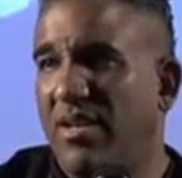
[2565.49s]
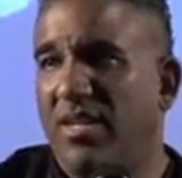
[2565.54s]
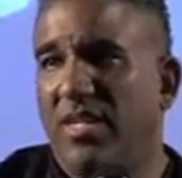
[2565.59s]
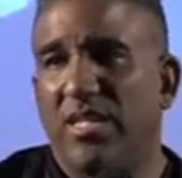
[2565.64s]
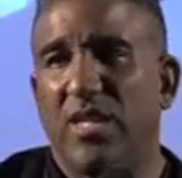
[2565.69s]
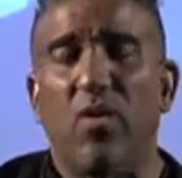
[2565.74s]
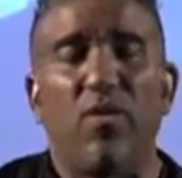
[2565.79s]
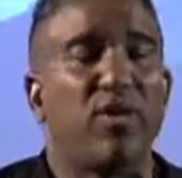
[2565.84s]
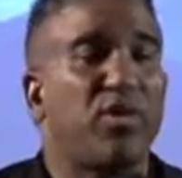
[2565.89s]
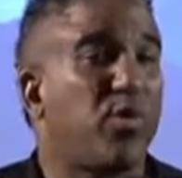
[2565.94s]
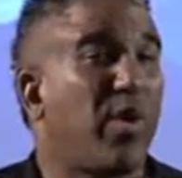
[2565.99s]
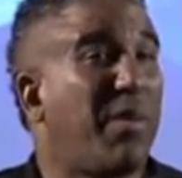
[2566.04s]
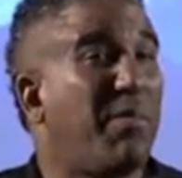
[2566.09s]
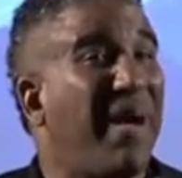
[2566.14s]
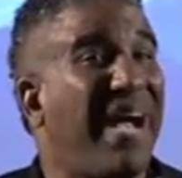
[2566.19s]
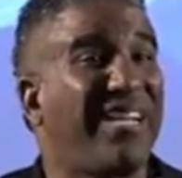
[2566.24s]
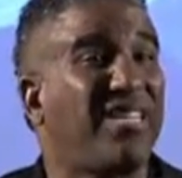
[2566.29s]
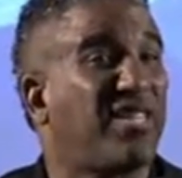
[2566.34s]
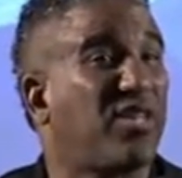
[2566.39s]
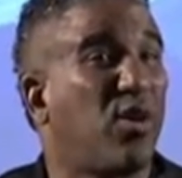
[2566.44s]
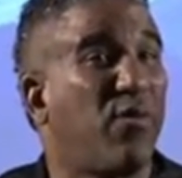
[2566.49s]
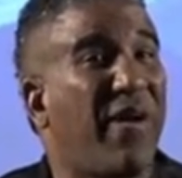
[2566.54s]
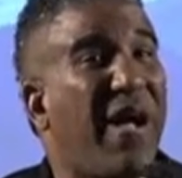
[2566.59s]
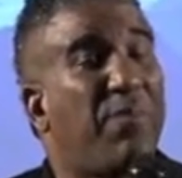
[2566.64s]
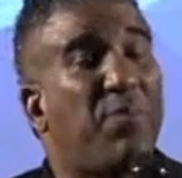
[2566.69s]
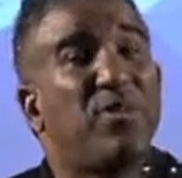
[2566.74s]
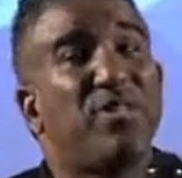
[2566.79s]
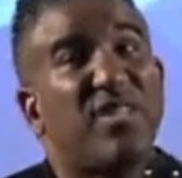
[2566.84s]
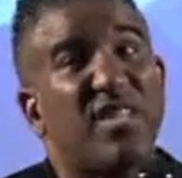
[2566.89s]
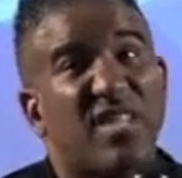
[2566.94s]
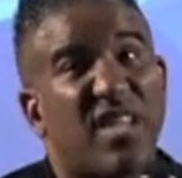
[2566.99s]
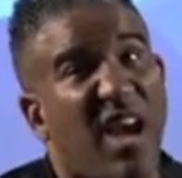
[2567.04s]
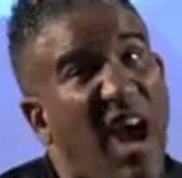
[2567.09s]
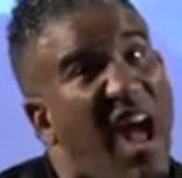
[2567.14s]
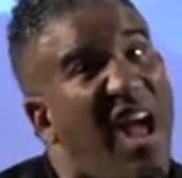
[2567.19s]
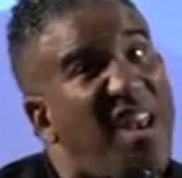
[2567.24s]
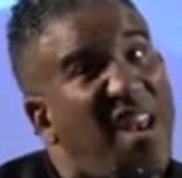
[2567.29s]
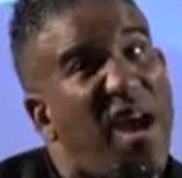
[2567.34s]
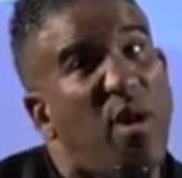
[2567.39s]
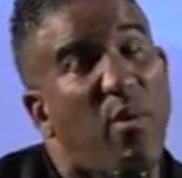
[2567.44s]
Some of us, when bad stuff happens, it's
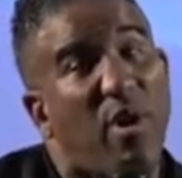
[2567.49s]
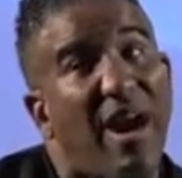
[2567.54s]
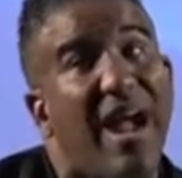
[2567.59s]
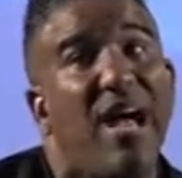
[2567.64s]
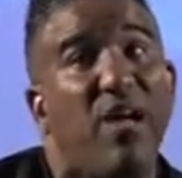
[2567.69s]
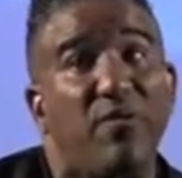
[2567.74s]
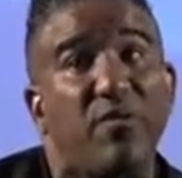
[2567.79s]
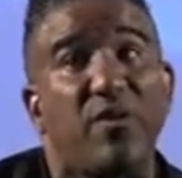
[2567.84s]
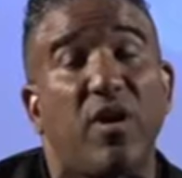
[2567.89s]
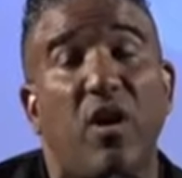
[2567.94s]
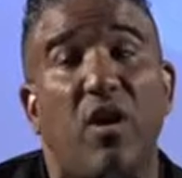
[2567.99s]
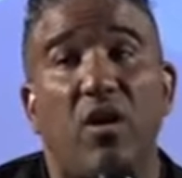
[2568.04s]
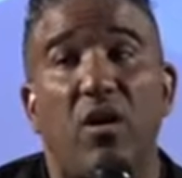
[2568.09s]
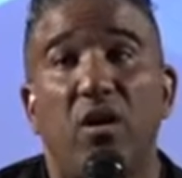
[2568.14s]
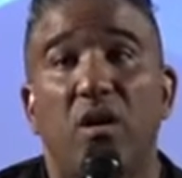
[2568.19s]
God that we're after.